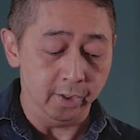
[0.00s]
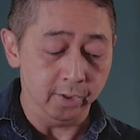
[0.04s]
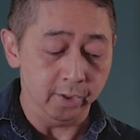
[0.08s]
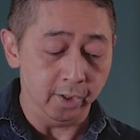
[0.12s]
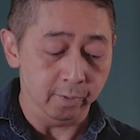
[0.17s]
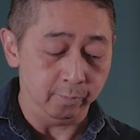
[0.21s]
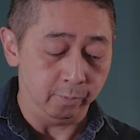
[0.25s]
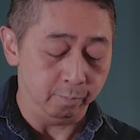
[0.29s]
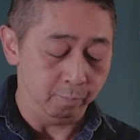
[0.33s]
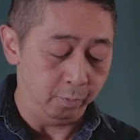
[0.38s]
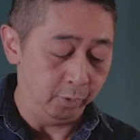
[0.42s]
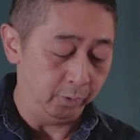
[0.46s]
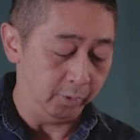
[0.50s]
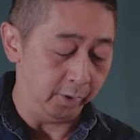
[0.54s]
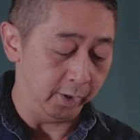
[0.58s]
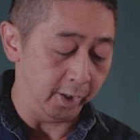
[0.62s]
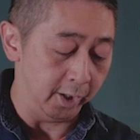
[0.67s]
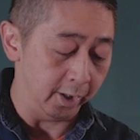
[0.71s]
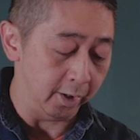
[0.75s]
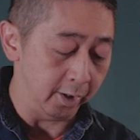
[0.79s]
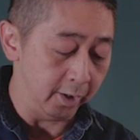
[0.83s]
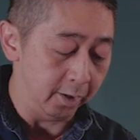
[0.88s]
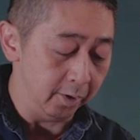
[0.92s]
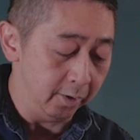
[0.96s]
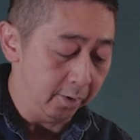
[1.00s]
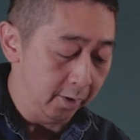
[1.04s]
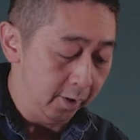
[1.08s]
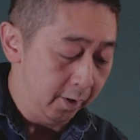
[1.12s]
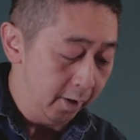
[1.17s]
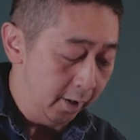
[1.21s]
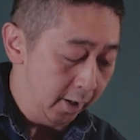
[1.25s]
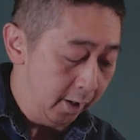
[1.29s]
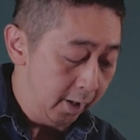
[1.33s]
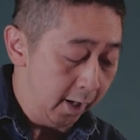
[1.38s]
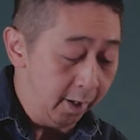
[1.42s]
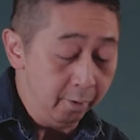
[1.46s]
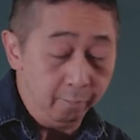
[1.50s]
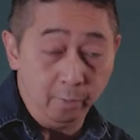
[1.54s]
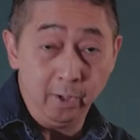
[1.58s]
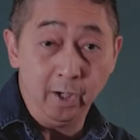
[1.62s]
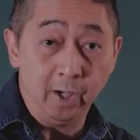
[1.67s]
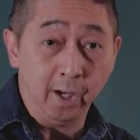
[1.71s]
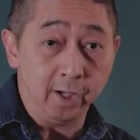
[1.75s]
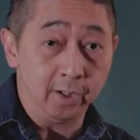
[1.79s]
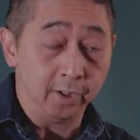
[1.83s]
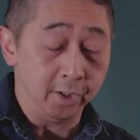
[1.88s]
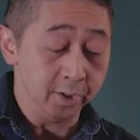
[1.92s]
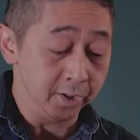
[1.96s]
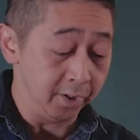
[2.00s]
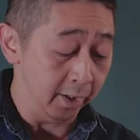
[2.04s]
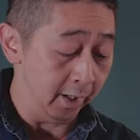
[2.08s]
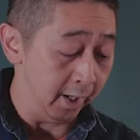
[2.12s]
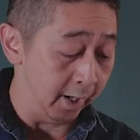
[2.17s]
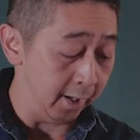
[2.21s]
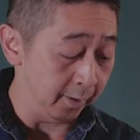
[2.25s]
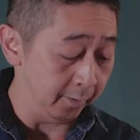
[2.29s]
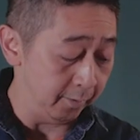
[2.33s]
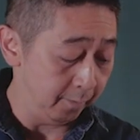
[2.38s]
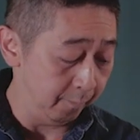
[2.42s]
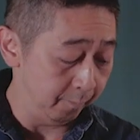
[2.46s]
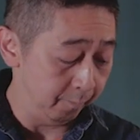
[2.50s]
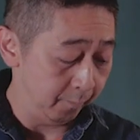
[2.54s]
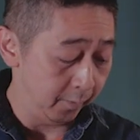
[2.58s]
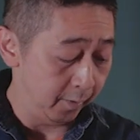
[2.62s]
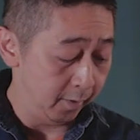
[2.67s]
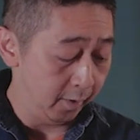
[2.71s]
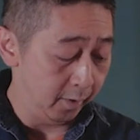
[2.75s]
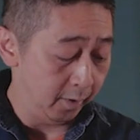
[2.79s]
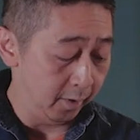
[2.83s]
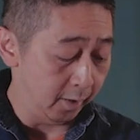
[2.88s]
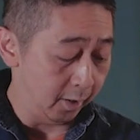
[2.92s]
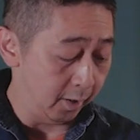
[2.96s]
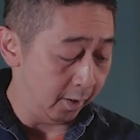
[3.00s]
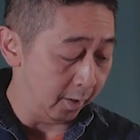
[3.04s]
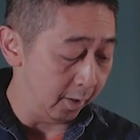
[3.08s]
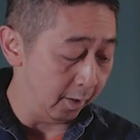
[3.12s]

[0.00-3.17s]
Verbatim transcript: thing they put together. I really like this a lot.